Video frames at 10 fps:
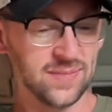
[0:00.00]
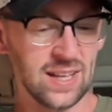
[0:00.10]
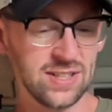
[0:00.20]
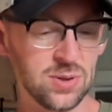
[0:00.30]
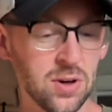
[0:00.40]

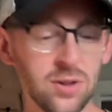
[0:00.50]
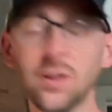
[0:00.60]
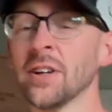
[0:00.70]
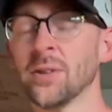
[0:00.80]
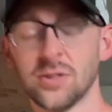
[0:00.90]

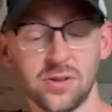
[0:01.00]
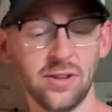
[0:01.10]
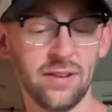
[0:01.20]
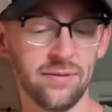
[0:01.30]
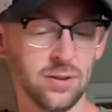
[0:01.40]
Historical and
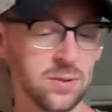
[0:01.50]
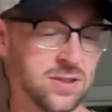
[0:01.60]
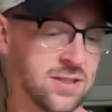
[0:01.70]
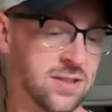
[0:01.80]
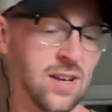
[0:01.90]
cultural
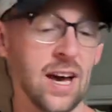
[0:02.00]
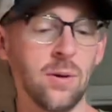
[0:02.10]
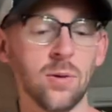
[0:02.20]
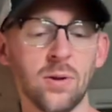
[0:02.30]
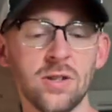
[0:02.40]
influences.
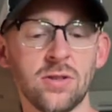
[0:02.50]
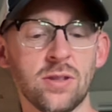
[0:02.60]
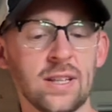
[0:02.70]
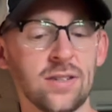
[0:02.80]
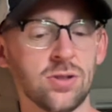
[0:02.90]
Ecuador's
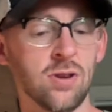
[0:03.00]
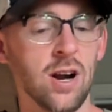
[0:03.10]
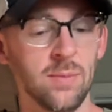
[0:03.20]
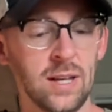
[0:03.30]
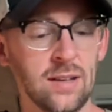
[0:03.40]

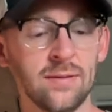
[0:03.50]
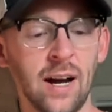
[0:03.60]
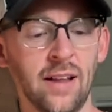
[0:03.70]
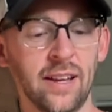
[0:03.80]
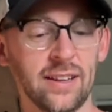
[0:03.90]
gastronomy,
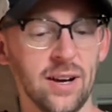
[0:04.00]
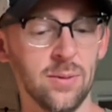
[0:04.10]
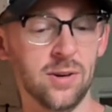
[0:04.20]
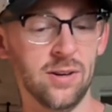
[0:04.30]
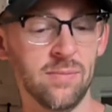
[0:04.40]
I like
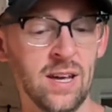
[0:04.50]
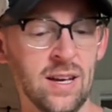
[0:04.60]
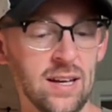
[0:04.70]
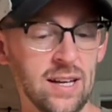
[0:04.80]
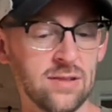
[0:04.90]
that word,
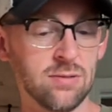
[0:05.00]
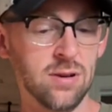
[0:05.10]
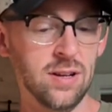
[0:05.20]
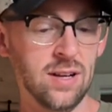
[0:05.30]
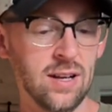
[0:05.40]
is
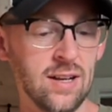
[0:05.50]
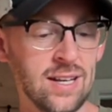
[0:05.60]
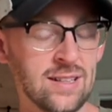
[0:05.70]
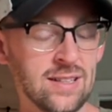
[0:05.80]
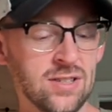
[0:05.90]
rooted in
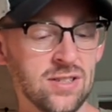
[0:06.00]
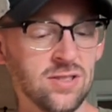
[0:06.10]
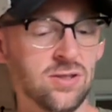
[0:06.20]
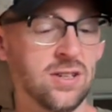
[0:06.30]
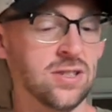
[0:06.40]

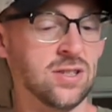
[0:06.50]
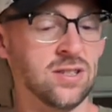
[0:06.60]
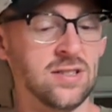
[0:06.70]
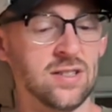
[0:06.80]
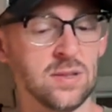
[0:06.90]
indigenous
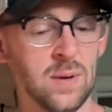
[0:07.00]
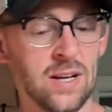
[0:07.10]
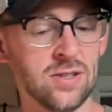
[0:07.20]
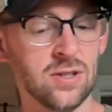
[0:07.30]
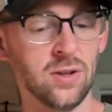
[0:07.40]
traditions and
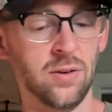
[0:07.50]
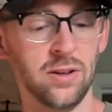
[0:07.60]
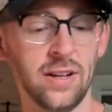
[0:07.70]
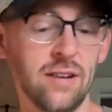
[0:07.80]
Spanish colonial